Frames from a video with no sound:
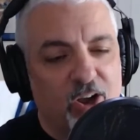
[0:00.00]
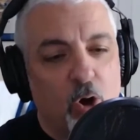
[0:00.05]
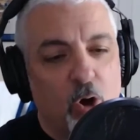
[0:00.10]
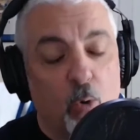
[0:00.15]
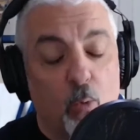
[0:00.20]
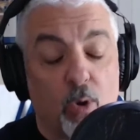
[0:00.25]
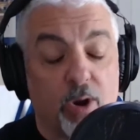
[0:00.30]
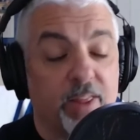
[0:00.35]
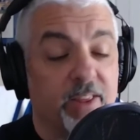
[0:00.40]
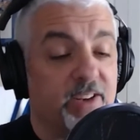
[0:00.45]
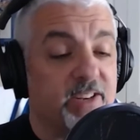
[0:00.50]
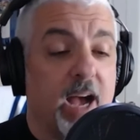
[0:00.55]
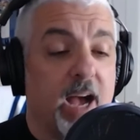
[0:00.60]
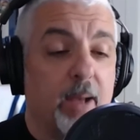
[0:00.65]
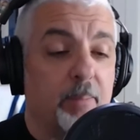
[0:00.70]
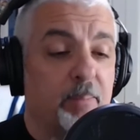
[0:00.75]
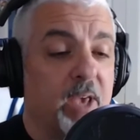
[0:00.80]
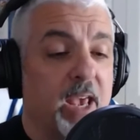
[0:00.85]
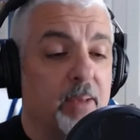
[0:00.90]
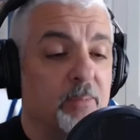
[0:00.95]
One of the
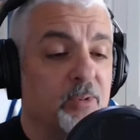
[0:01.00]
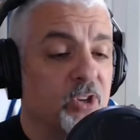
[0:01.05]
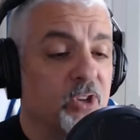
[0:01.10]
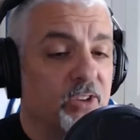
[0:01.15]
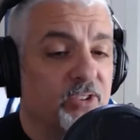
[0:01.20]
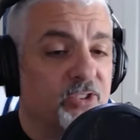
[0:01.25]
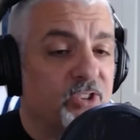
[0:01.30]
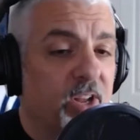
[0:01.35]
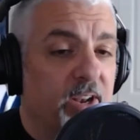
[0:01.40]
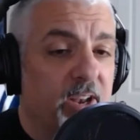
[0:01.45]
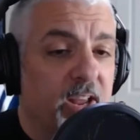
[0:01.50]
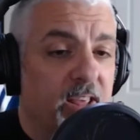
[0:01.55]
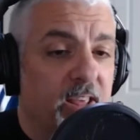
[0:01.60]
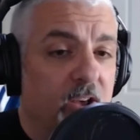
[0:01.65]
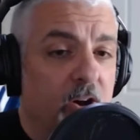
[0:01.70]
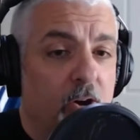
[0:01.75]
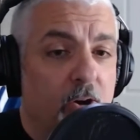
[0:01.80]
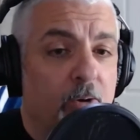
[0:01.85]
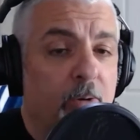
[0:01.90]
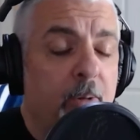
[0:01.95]
top games on Sunday,
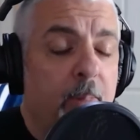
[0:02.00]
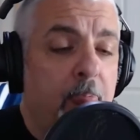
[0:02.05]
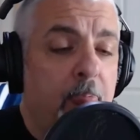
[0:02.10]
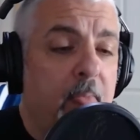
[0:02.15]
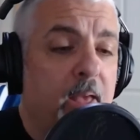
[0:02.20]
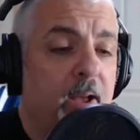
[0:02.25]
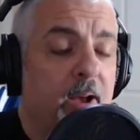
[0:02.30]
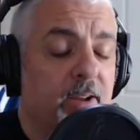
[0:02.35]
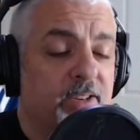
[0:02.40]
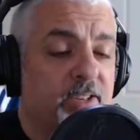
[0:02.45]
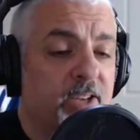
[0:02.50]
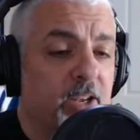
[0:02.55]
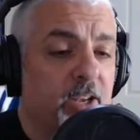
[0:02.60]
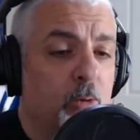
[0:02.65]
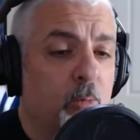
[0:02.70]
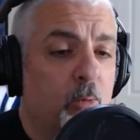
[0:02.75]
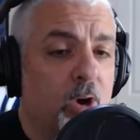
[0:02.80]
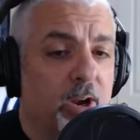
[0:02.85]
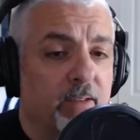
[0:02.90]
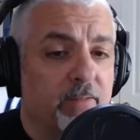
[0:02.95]
though, I'll tell you
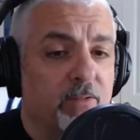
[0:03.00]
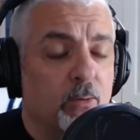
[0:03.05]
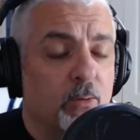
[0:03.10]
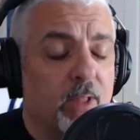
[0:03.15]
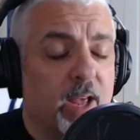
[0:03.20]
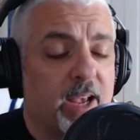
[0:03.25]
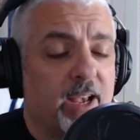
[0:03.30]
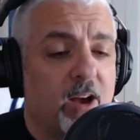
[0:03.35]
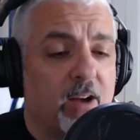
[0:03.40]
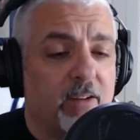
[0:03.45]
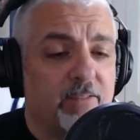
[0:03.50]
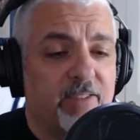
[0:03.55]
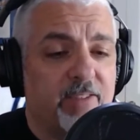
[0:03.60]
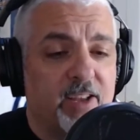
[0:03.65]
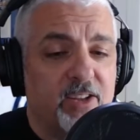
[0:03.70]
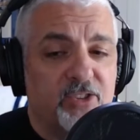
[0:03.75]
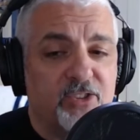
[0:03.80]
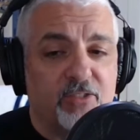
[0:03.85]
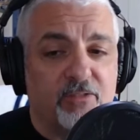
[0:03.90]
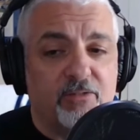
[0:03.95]
what, if you like
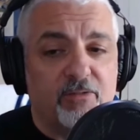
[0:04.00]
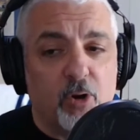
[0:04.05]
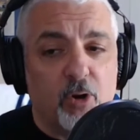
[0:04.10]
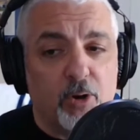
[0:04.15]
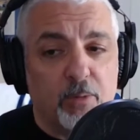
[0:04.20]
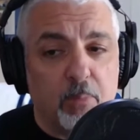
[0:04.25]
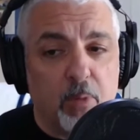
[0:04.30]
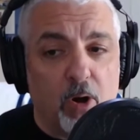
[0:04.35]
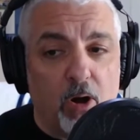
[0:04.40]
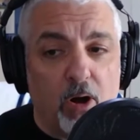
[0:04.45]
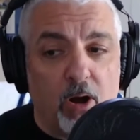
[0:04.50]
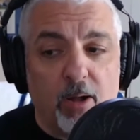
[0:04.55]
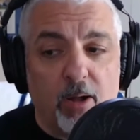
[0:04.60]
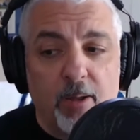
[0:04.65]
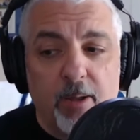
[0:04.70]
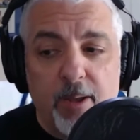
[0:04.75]
offensive football,